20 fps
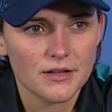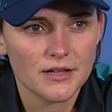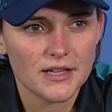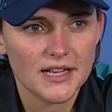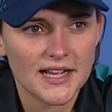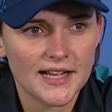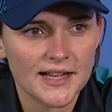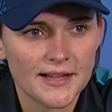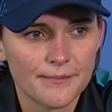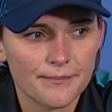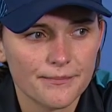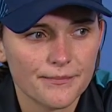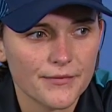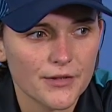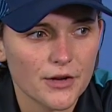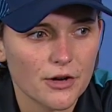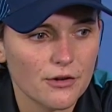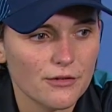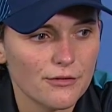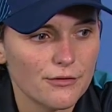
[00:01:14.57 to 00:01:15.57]

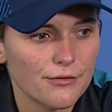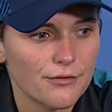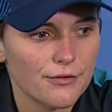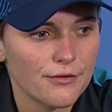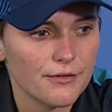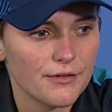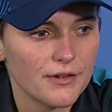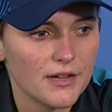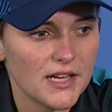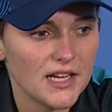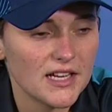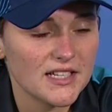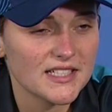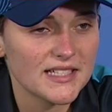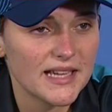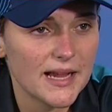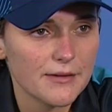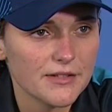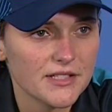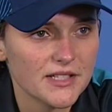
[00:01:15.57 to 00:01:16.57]
of
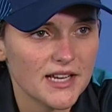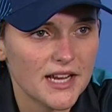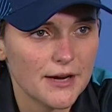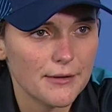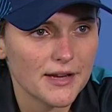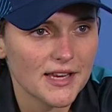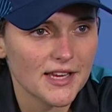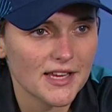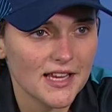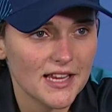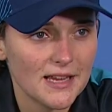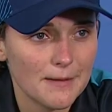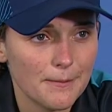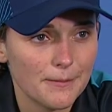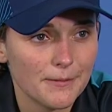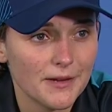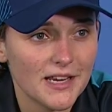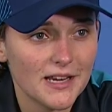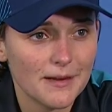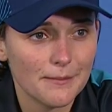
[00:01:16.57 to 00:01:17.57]
ourselves and how we can
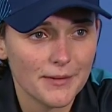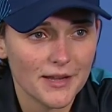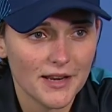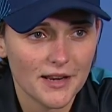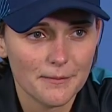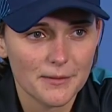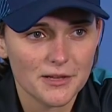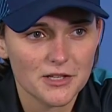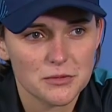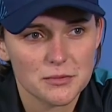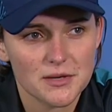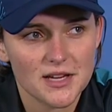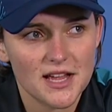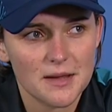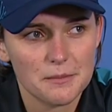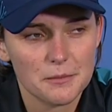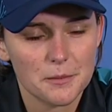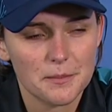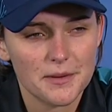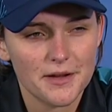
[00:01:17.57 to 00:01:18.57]
keep getting better, because we are
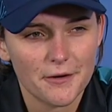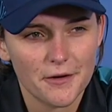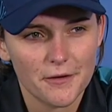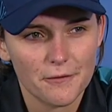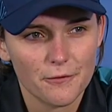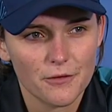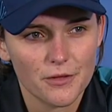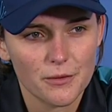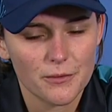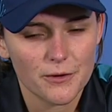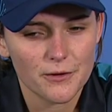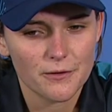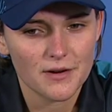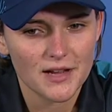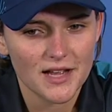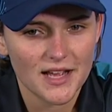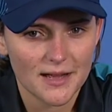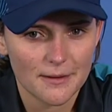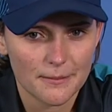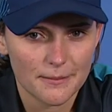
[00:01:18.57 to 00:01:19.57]
preparing for the World
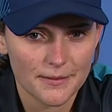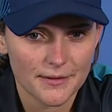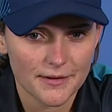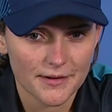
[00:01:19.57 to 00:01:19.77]
Cup.